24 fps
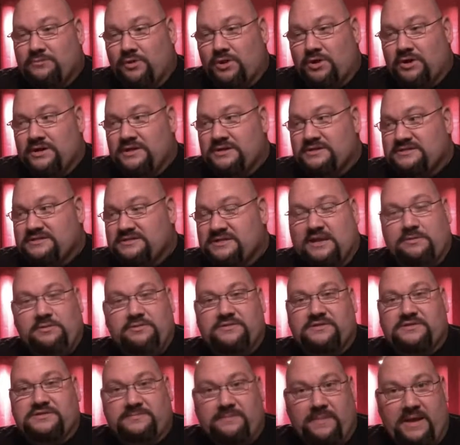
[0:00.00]
We're going to stick
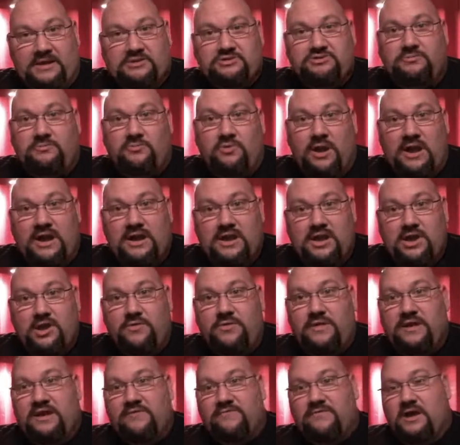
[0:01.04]
with the Spectrum
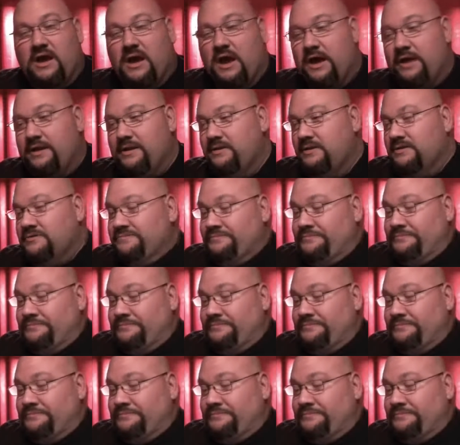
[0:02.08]
radio that I've got.